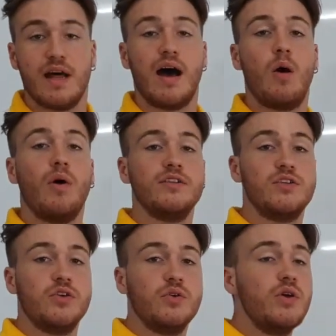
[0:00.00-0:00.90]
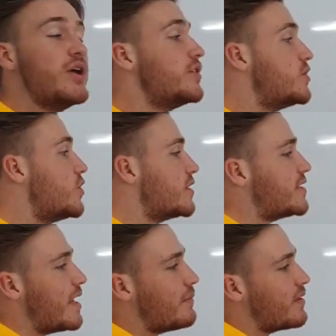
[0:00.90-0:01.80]
Now I want you to do the
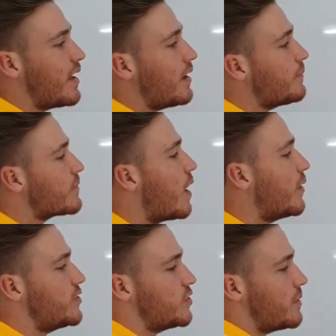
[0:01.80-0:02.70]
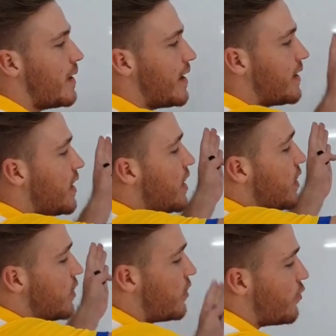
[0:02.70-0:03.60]
same thing. I want you to make
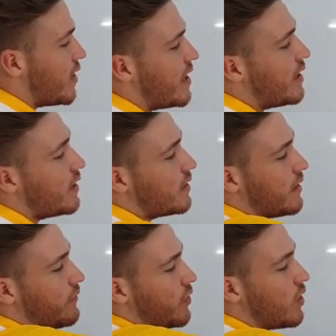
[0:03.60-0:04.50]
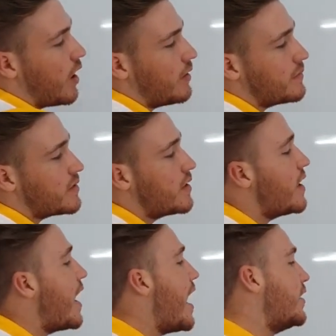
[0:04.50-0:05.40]
3 different columns
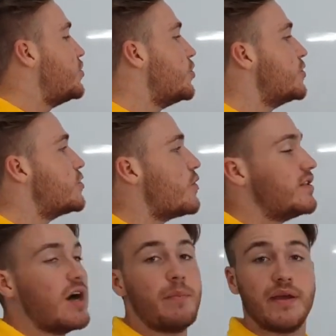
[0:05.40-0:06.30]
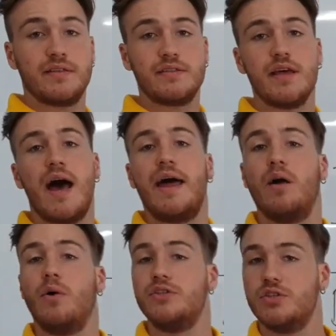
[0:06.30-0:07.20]
and choose 3 topics. And
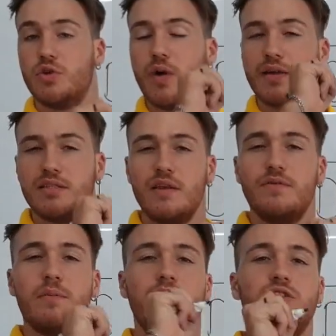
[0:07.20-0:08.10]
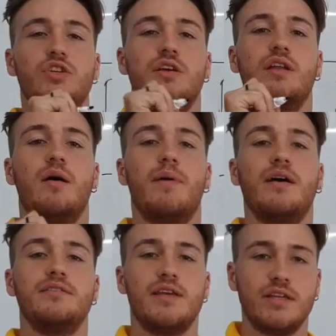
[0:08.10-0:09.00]
I want you to write information
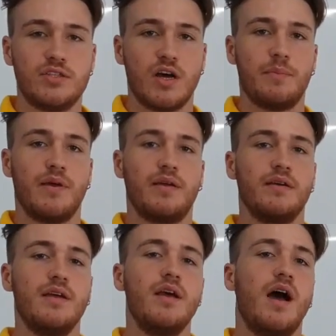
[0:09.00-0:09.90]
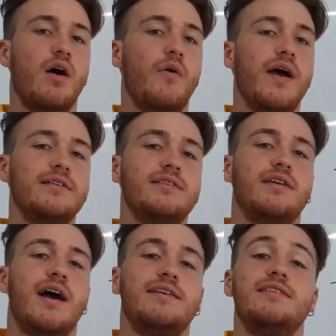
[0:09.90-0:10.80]
about each topic. Alright
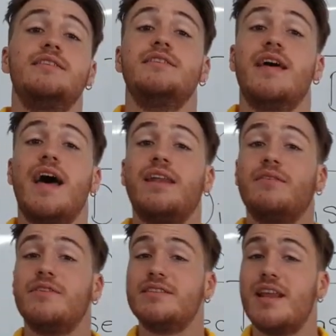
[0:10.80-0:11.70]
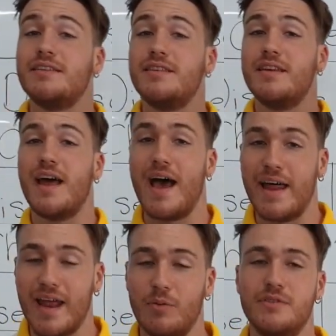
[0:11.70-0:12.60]
guys, this is the end of this lesson
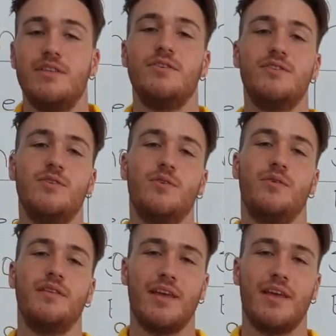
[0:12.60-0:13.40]
and I will see you soon.